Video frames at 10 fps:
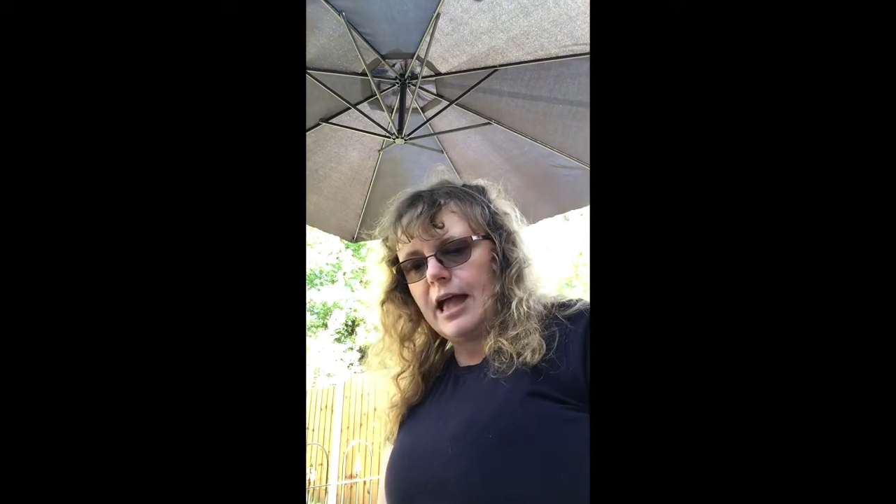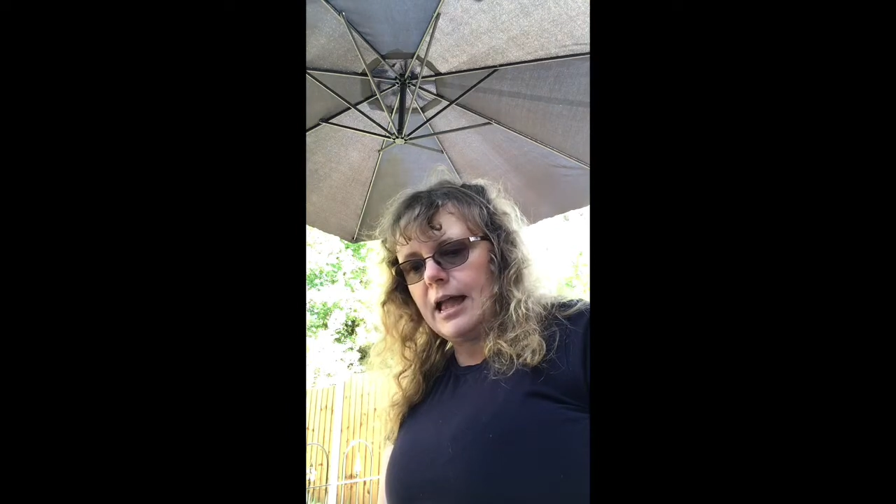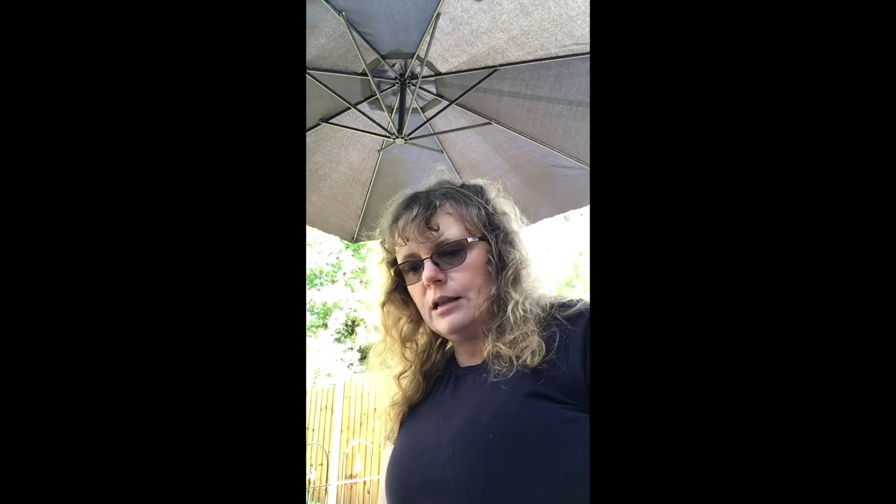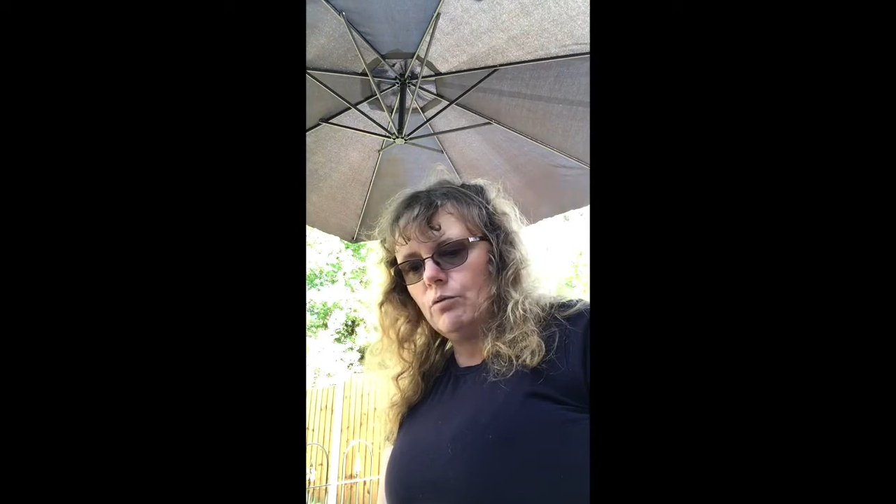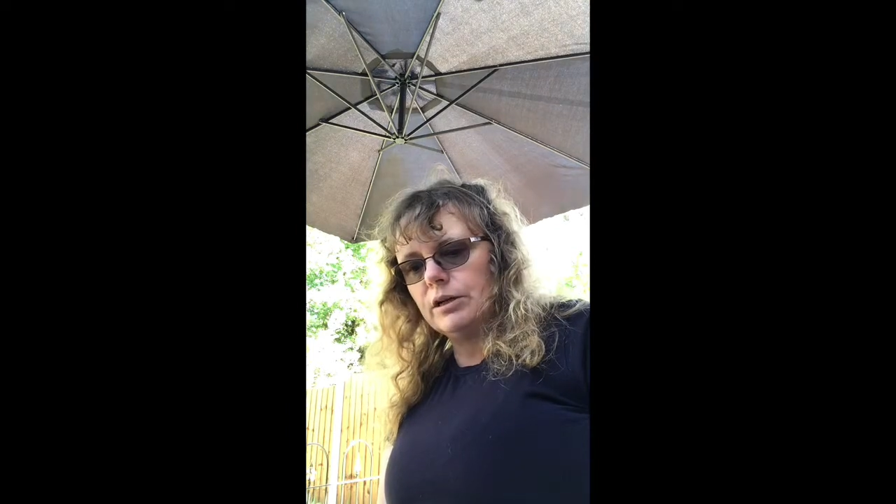
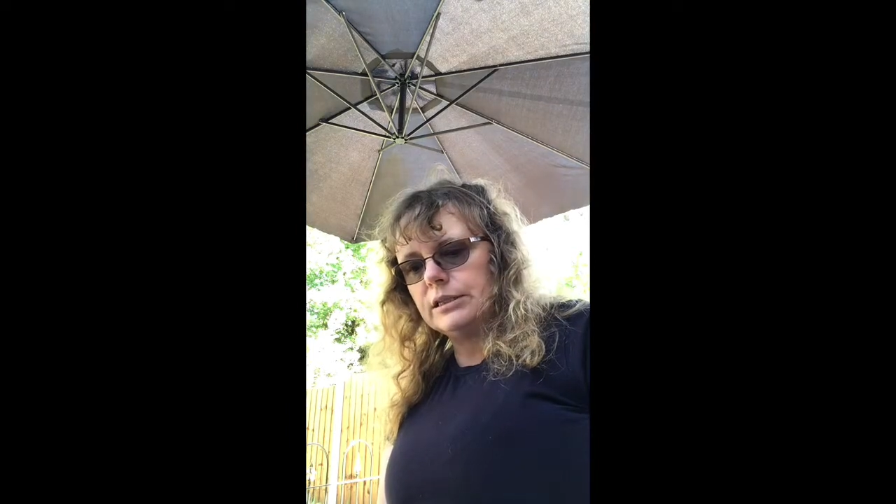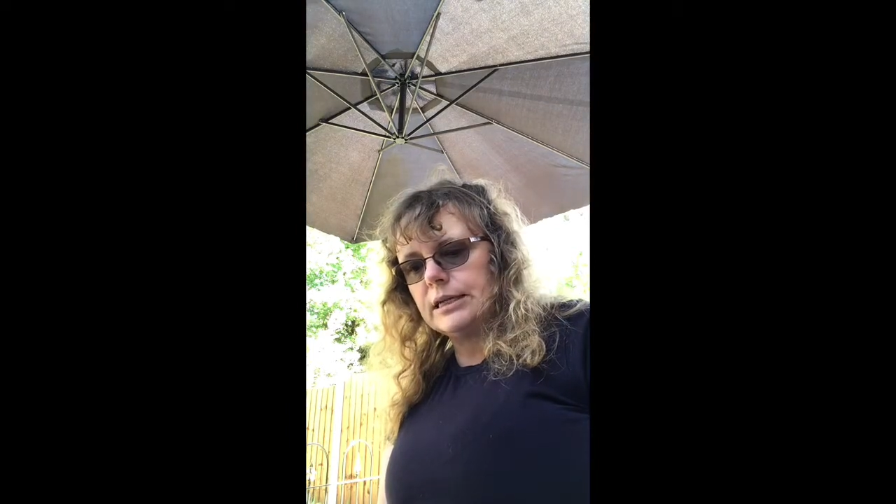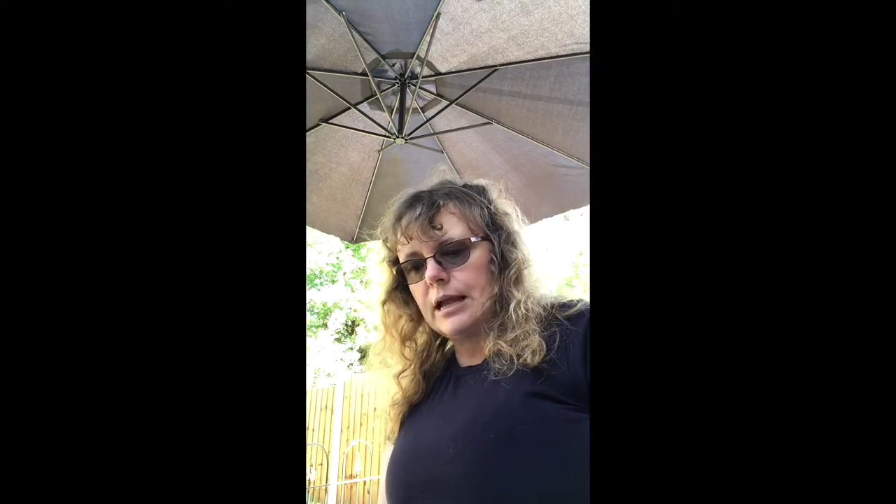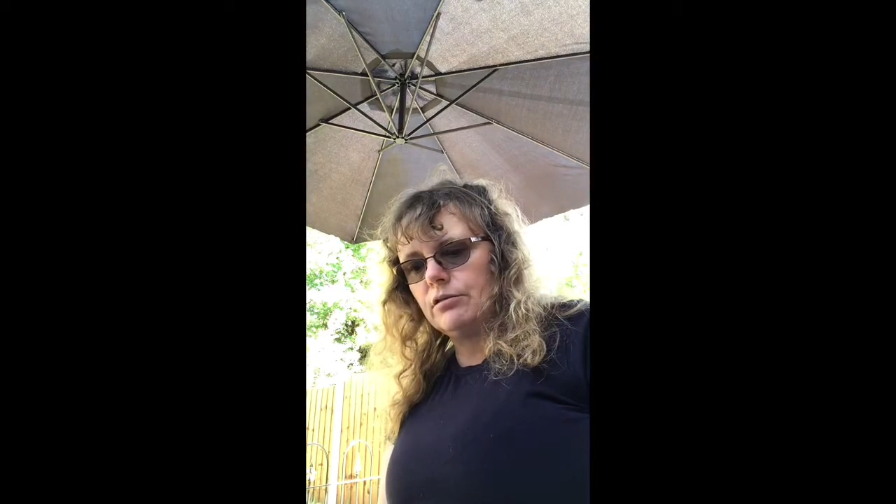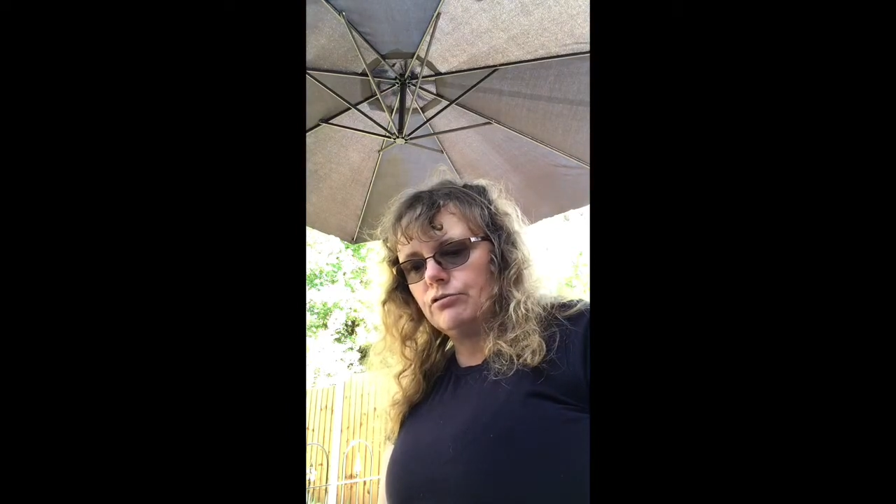anyone to
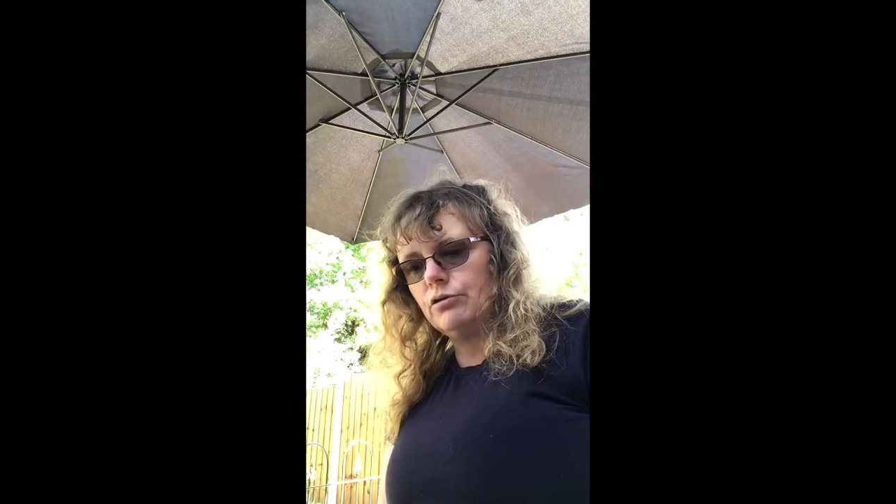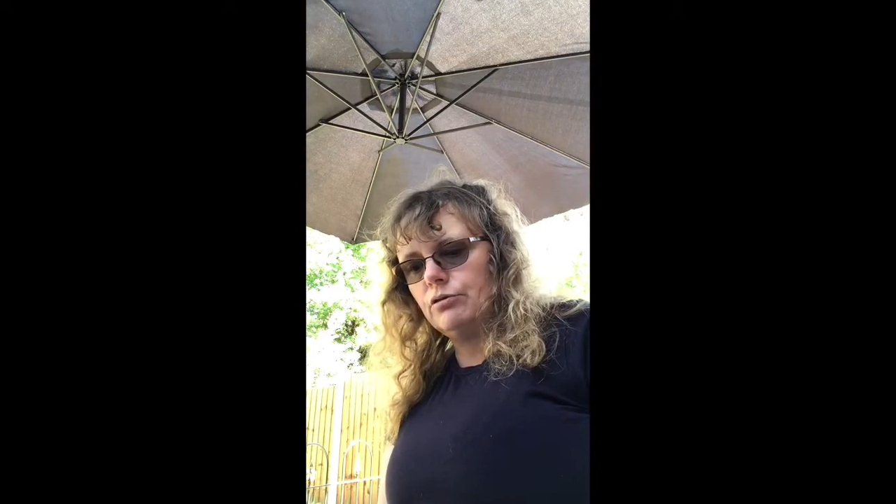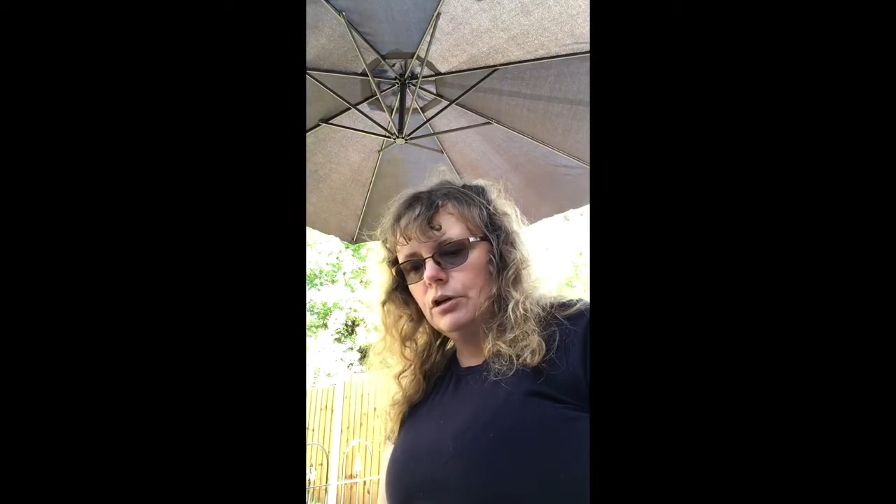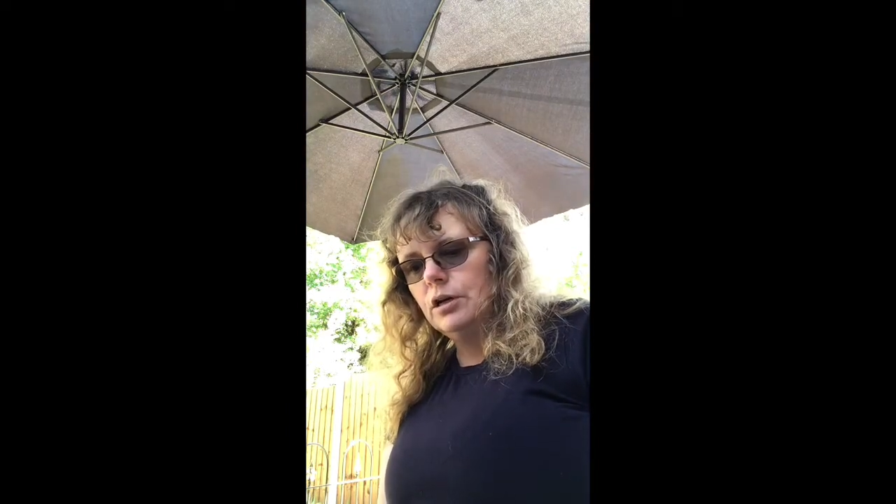get through.